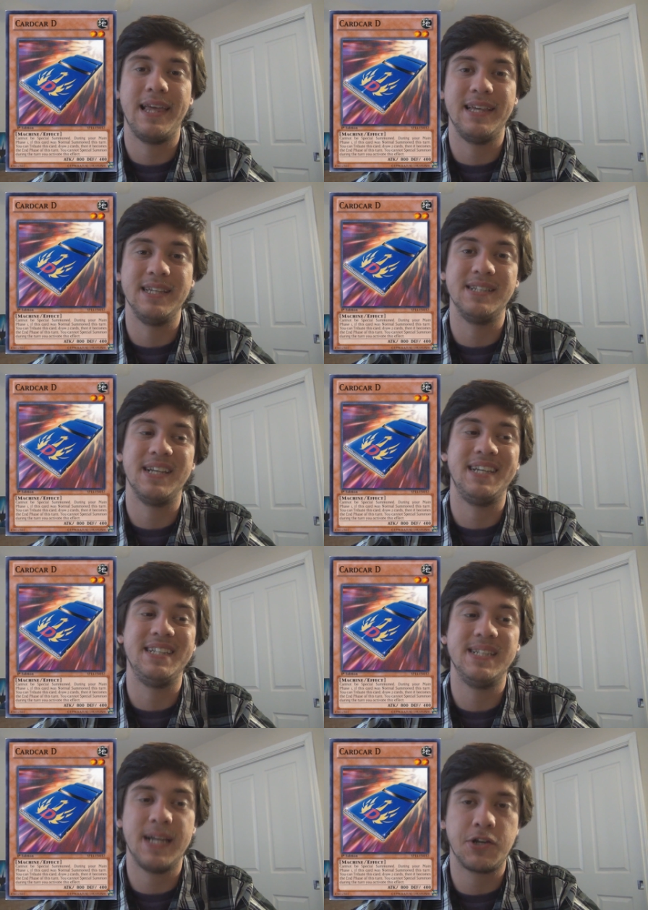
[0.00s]
is
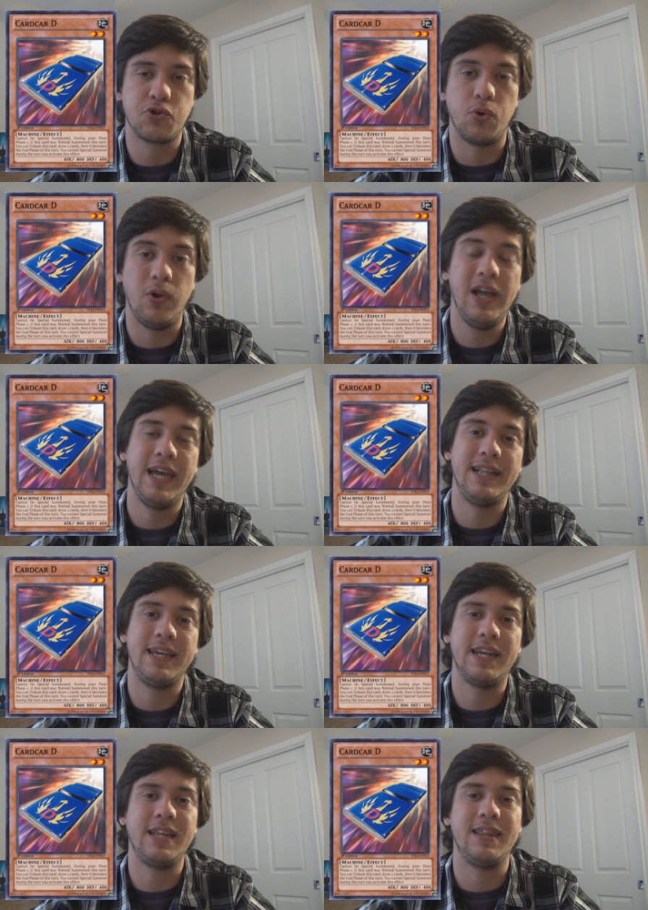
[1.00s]
essential in
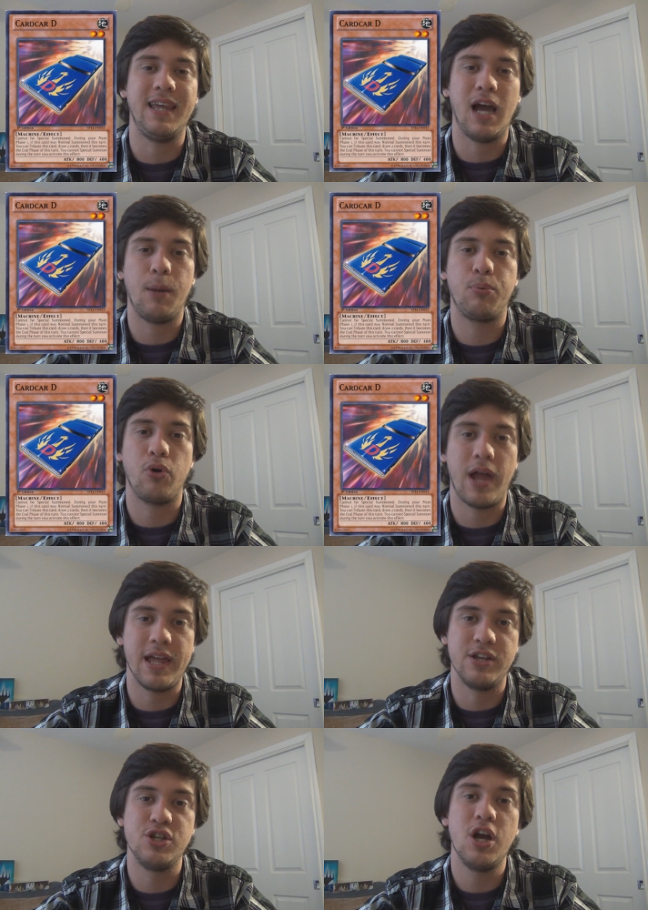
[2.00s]
getting the upper
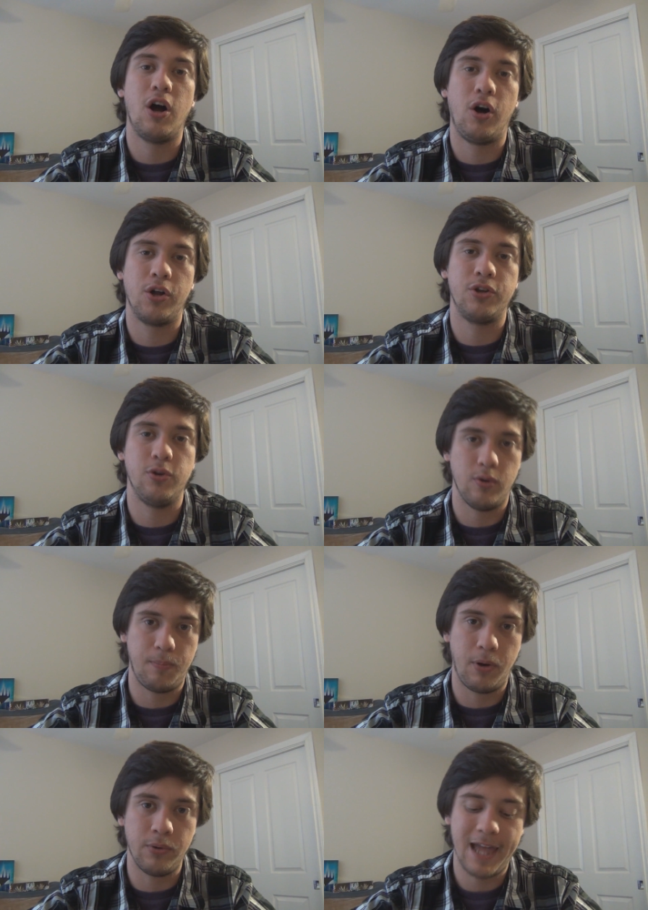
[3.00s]
edge on your
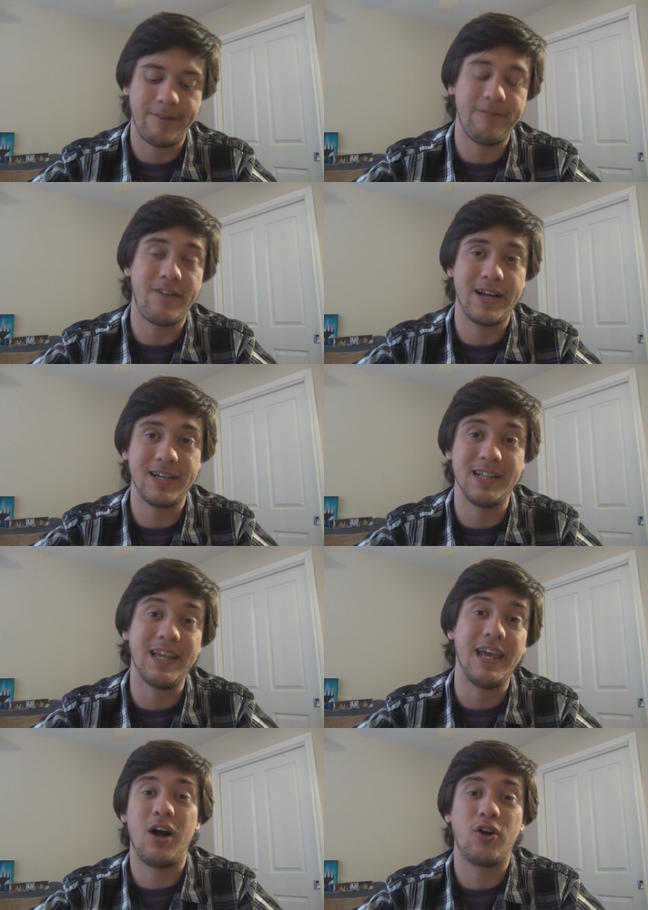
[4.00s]
opponent. And
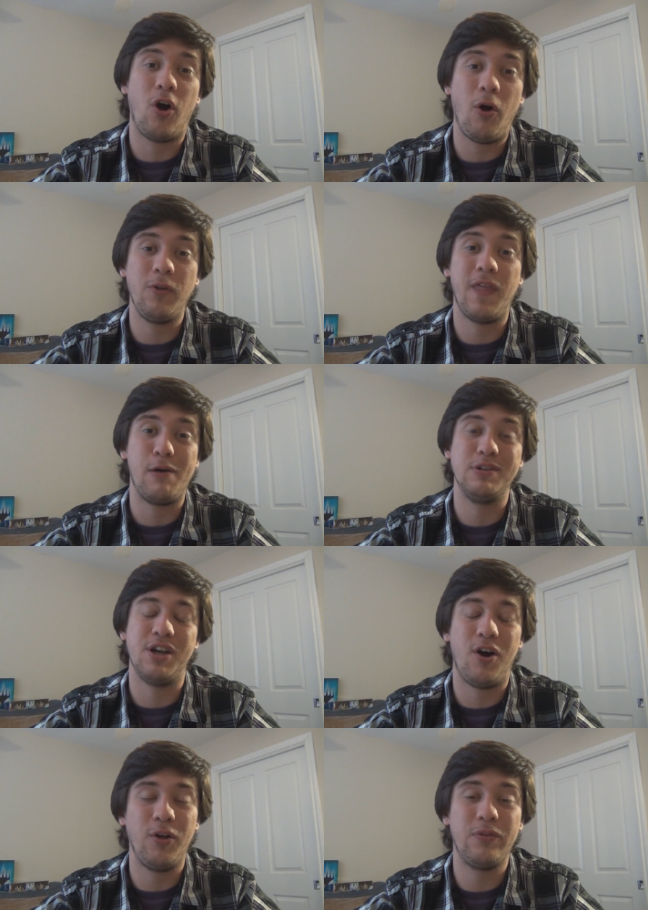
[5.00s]
finally, a card that was
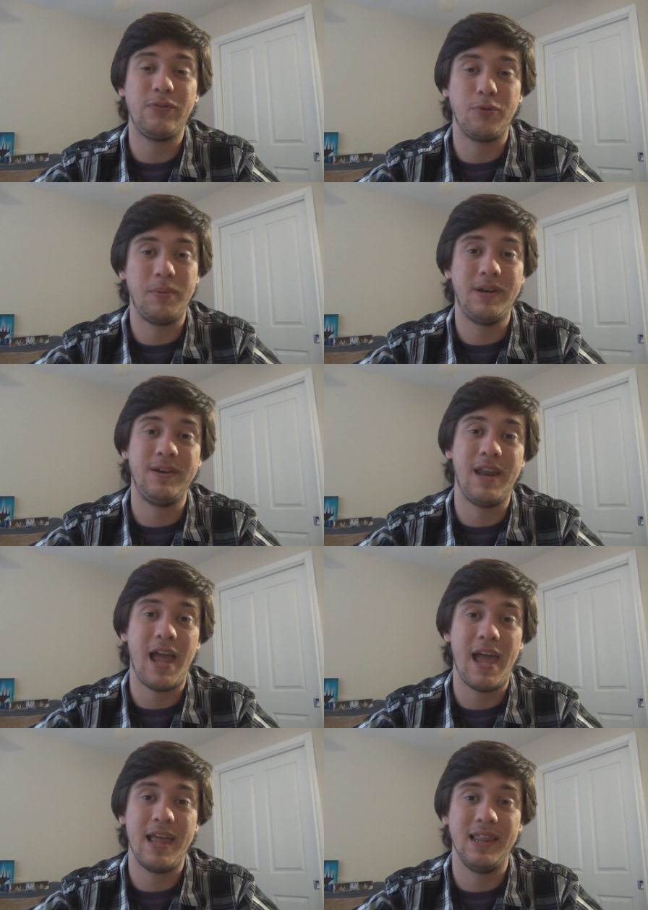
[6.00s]
on the Forbidden
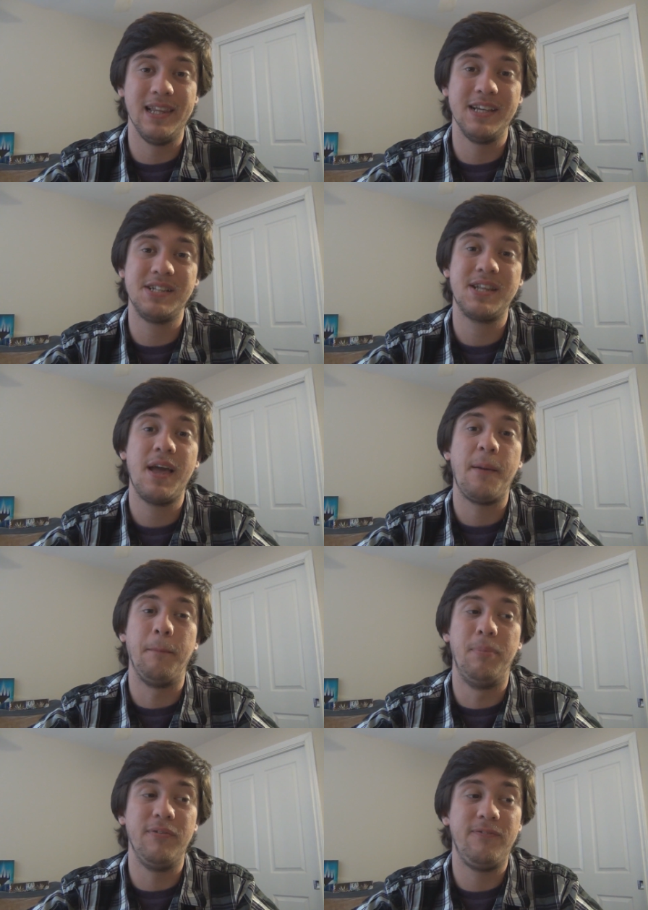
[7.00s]
list
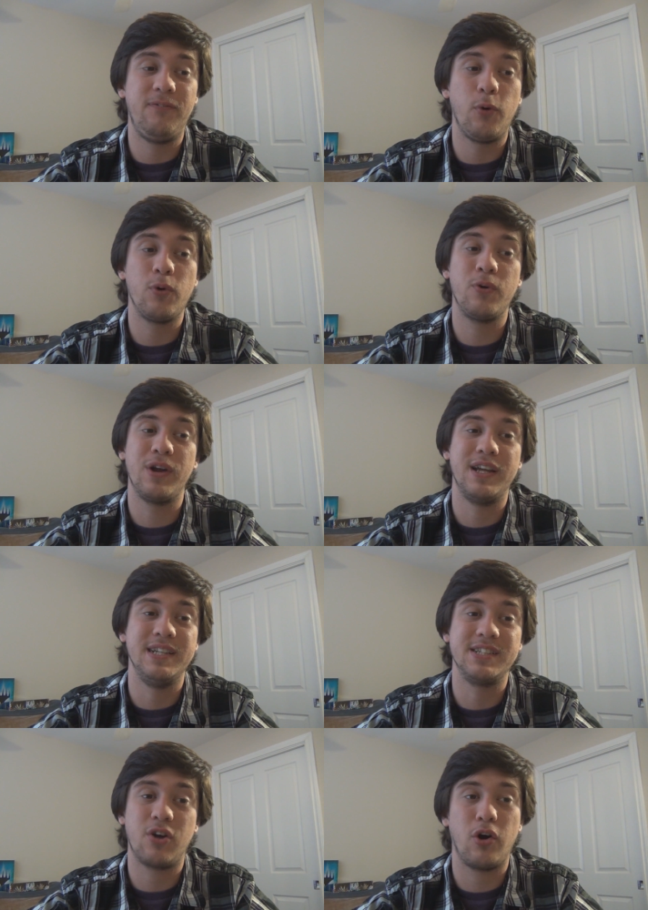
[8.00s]
before
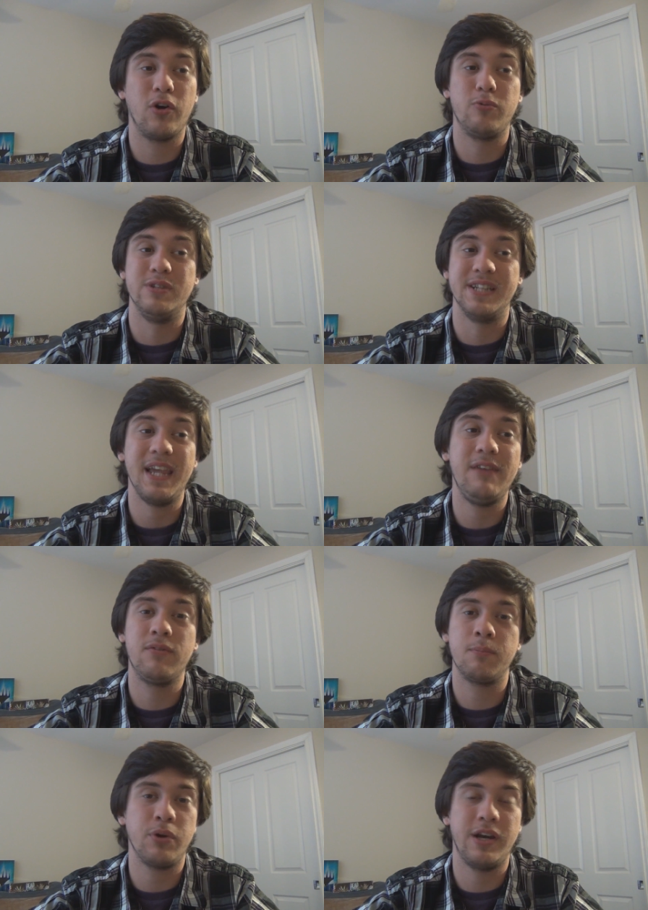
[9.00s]
his card was
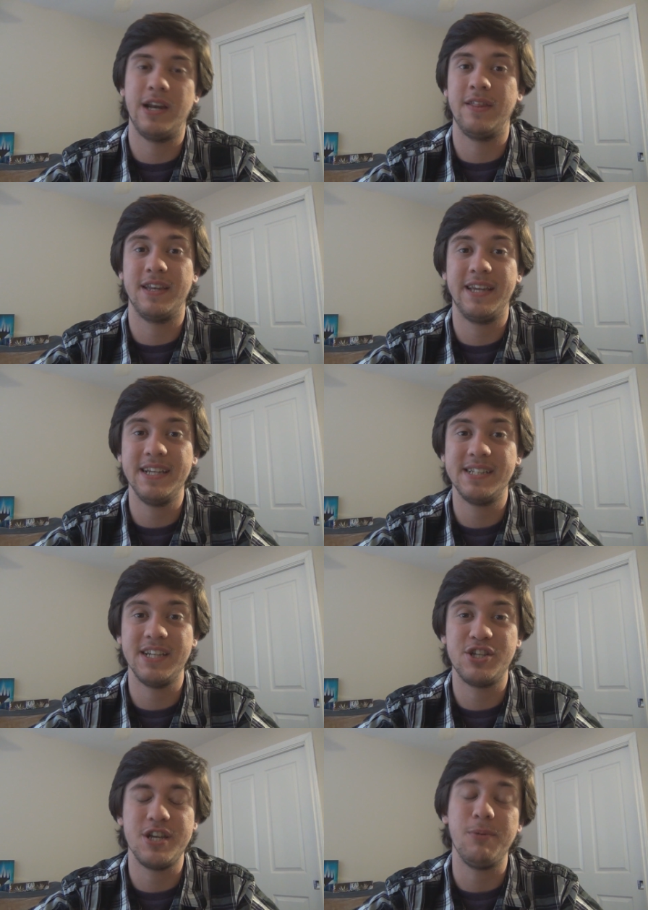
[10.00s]
even printed in the T
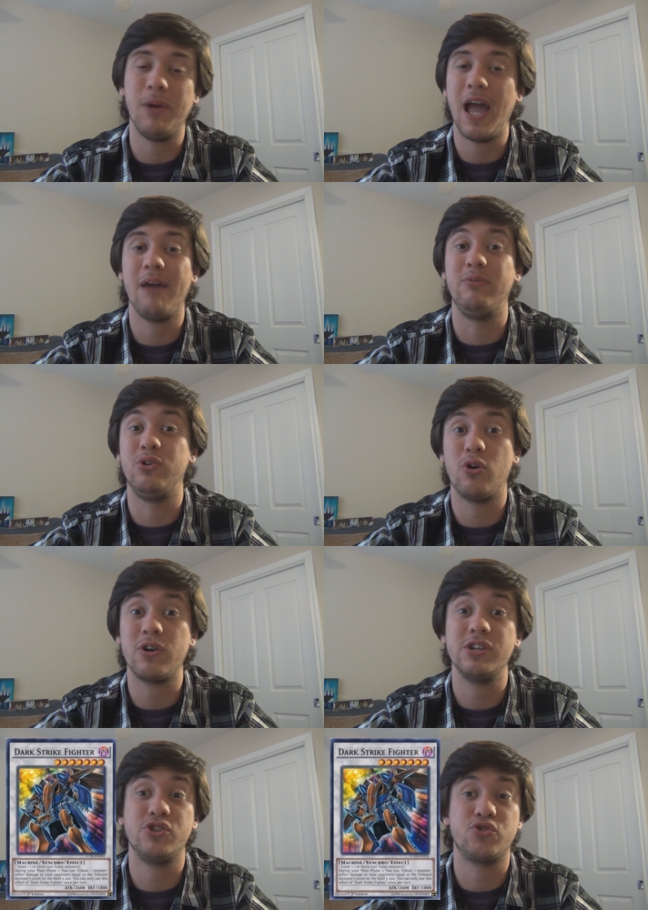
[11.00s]
C G, we have
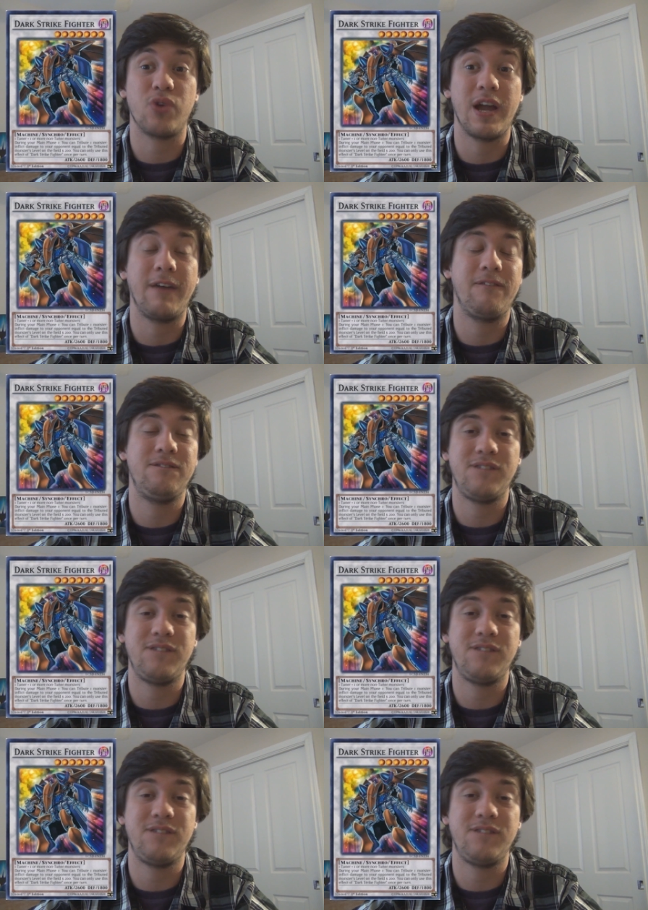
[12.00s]
Dark Strike